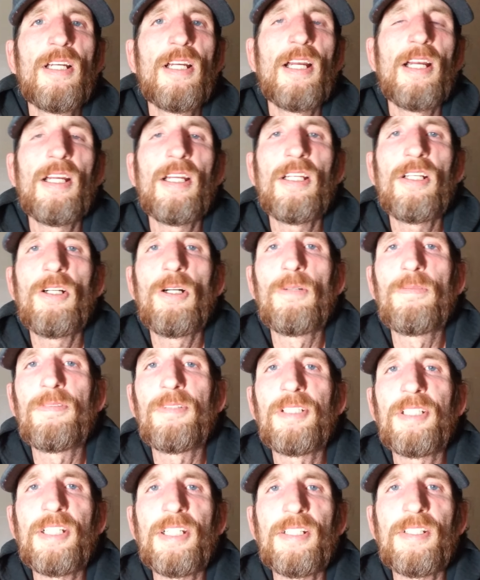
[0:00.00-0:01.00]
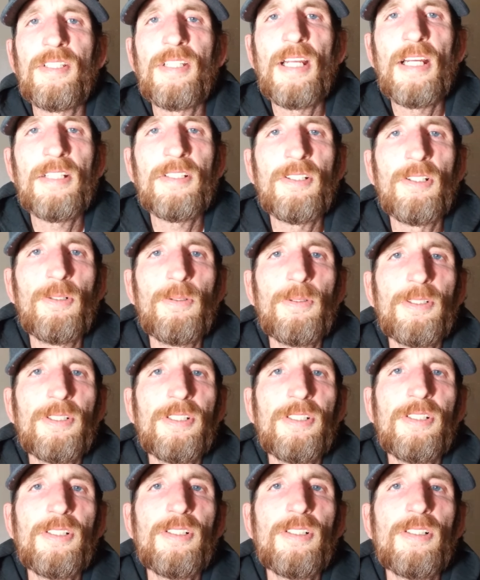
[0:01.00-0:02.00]
and hopefully getting that going
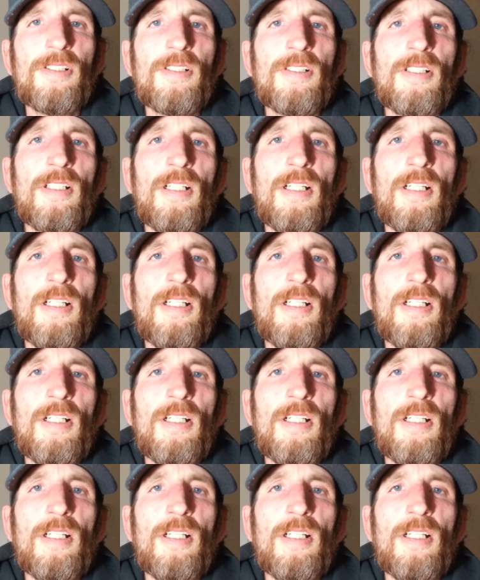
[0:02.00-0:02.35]
here.